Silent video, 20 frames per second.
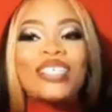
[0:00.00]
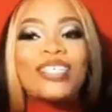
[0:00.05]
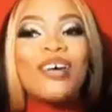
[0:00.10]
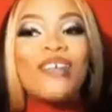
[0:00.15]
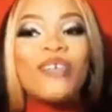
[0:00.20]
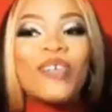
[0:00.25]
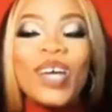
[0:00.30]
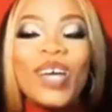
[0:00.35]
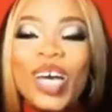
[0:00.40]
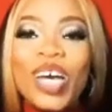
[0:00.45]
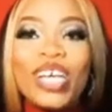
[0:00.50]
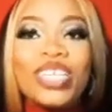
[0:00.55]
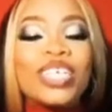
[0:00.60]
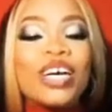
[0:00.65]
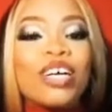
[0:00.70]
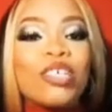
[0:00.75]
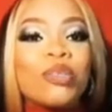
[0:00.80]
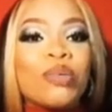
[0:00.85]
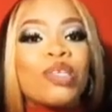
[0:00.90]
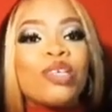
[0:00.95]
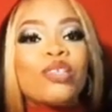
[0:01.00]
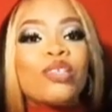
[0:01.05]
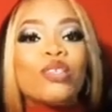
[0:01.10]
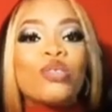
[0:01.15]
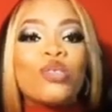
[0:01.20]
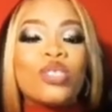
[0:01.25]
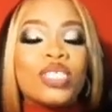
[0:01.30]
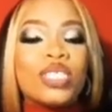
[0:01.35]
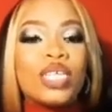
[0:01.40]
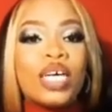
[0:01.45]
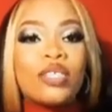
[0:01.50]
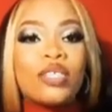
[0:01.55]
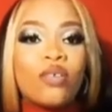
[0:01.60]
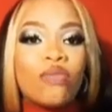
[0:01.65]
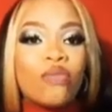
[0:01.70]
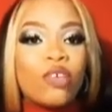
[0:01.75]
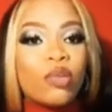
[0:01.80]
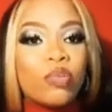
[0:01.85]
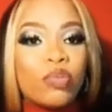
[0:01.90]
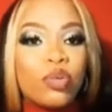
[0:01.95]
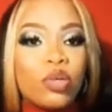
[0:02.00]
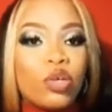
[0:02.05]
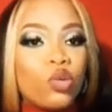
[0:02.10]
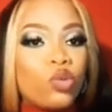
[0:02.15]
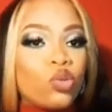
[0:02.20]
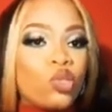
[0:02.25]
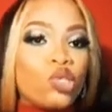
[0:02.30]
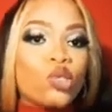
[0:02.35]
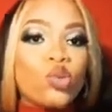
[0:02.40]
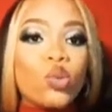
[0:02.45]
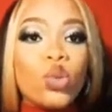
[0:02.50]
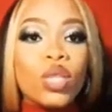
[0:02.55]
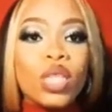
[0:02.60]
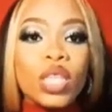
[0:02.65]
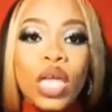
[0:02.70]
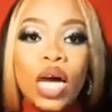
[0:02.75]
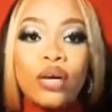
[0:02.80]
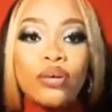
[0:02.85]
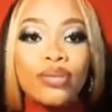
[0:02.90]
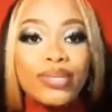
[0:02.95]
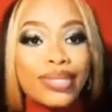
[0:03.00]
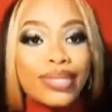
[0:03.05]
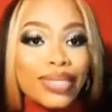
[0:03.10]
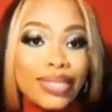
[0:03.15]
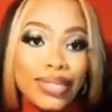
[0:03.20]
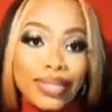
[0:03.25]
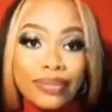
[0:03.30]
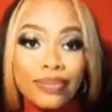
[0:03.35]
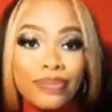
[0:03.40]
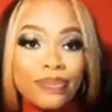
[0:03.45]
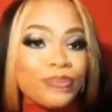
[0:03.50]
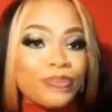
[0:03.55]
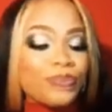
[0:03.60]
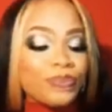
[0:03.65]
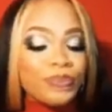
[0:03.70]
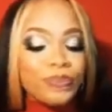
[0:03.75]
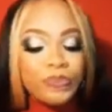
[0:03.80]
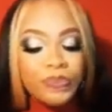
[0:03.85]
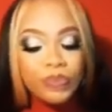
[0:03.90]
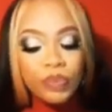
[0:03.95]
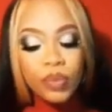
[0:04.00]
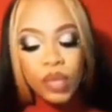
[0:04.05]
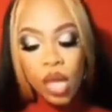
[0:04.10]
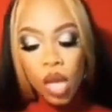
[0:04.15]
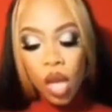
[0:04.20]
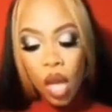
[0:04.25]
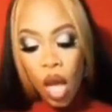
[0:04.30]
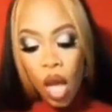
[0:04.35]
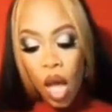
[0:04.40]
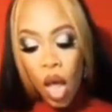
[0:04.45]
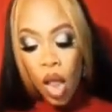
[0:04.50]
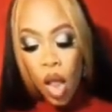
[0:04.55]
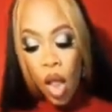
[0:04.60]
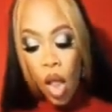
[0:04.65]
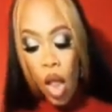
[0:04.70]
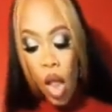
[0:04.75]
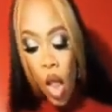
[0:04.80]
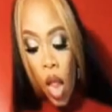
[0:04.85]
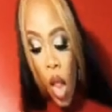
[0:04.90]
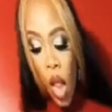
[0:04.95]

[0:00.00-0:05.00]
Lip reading: of age. I was born on the 29th of April 2000. Next